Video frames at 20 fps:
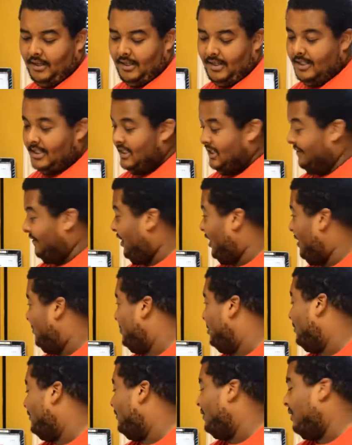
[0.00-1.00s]
It's a very
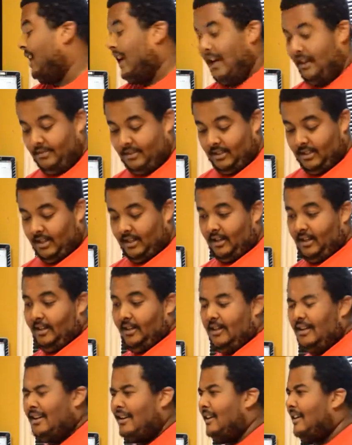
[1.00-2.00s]
beautiful day out today.
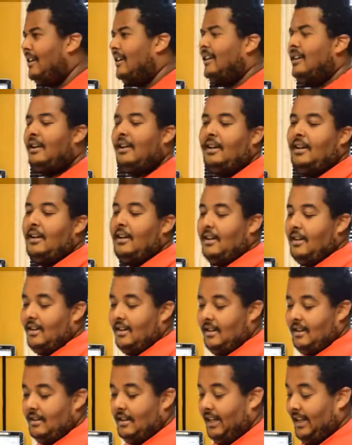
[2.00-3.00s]

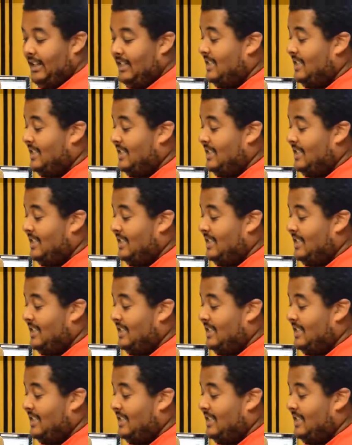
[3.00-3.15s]
Like this